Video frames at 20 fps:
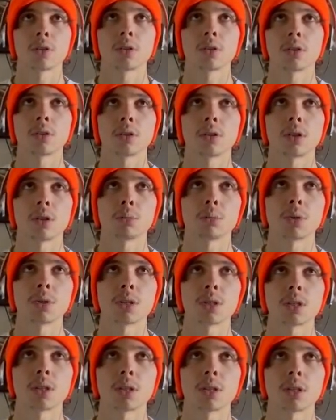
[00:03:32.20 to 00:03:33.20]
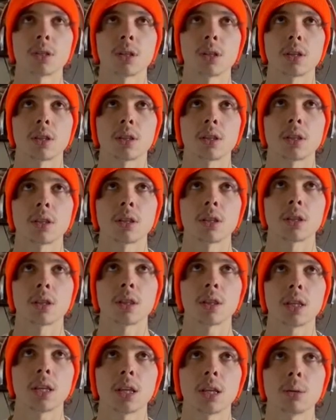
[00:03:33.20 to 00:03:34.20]
The theme is, the
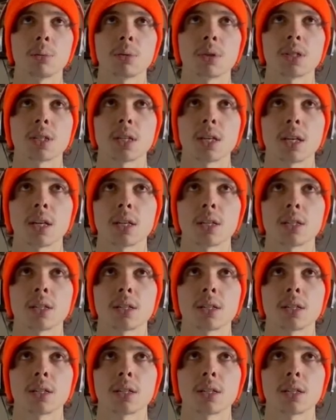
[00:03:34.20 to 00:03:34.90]
theme is it.